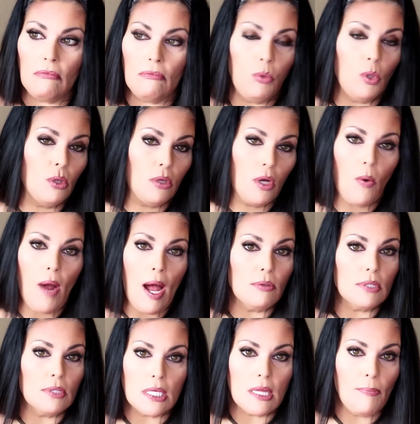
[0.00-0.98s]
will go
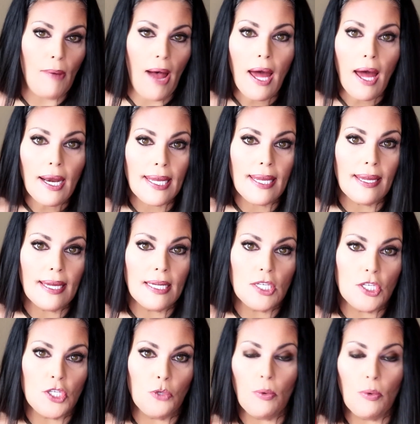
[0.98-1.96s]
out into the body
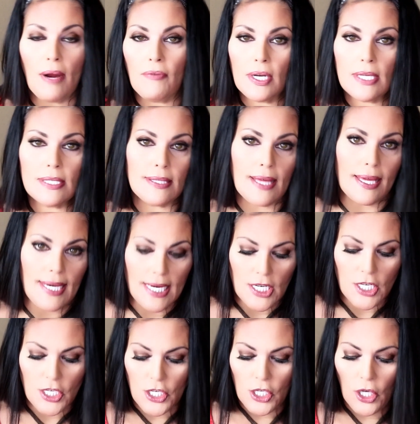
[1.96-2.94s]
and do whatever it is they need
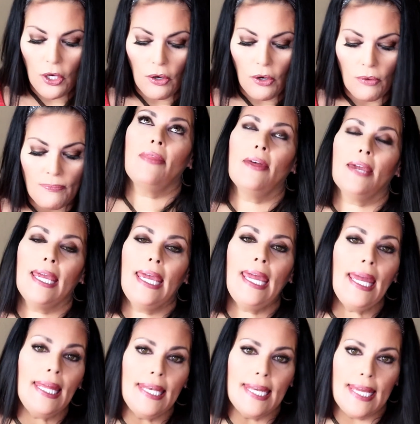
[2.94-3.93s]
to do. The
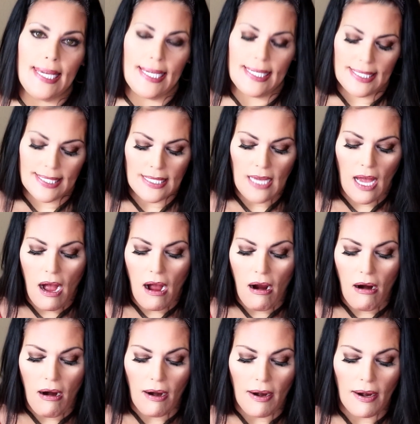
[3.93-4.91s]
kidneys
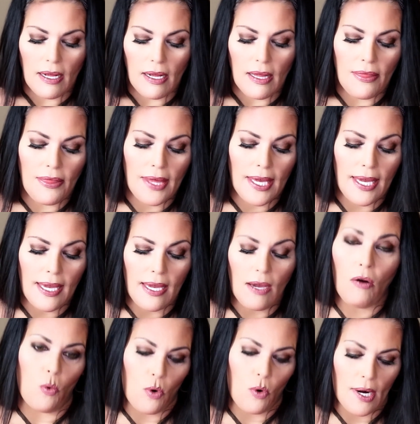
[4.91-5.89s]
are
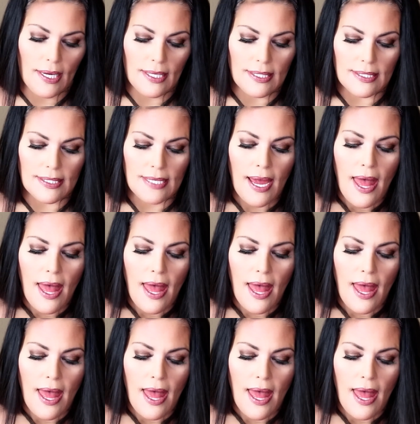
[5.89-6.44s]
the organs